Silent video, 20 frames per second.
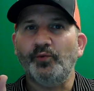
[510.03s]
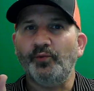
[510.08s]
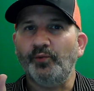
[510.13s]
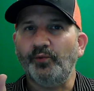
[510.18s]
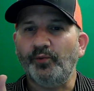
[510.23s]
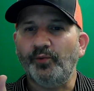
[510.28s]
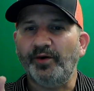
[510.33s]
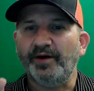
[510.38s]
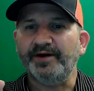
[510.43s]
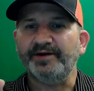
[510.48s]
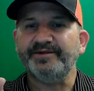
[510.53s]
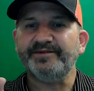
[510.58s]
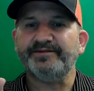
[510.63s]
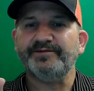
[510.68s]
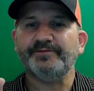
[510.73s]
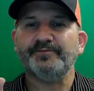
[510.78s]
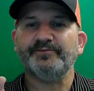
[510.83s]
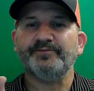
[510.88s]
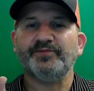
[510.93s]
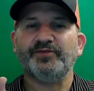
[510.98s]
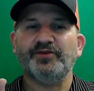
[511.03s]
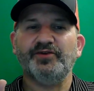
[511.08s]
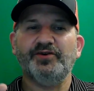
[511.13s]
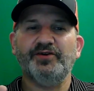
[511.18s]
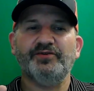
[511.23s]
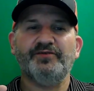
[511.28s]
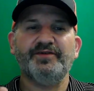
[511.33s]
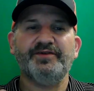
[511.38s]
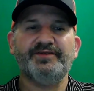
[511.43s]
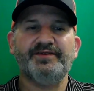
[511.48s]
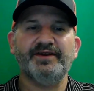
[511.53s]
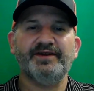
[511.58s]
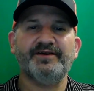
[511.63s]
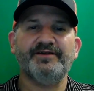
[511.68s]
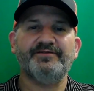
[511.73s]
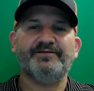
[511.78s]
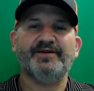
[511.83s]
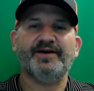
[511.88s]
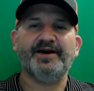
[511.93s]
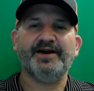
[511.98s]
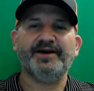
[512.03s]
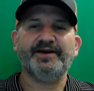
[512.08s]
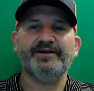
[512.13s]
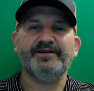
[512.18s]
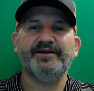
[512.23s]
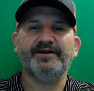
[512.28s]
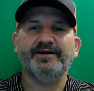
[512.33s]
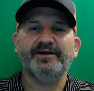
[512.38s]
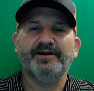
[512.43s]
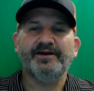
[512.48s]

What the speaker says: once you've identified